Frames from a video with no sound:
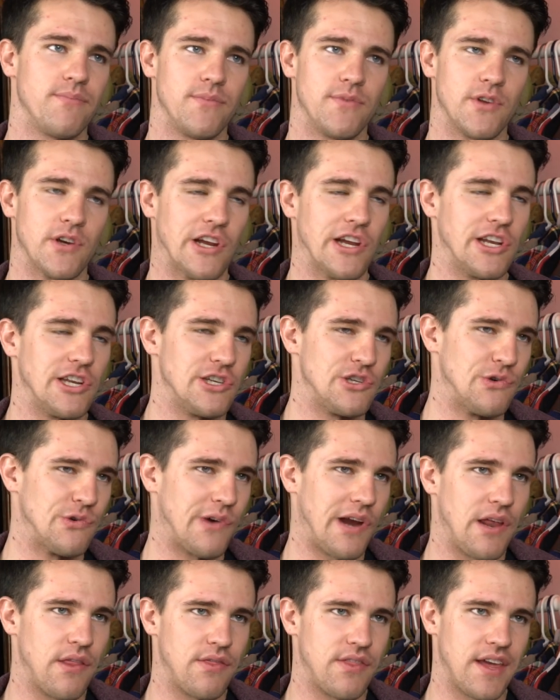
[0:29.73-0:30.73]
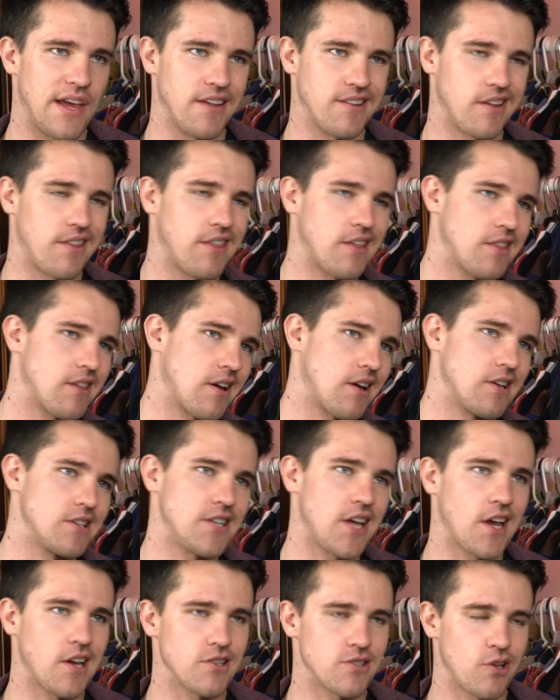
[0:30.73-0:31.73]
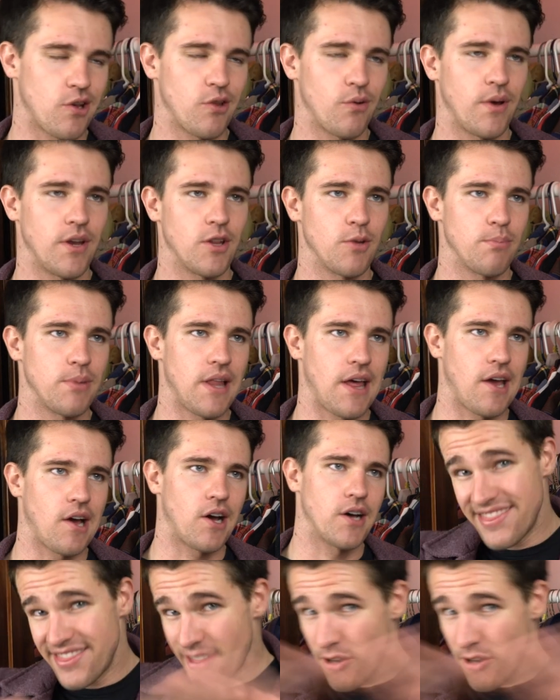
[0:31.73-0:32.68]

They're gonna do great things. I think they're gonna take us all the way to the playoff.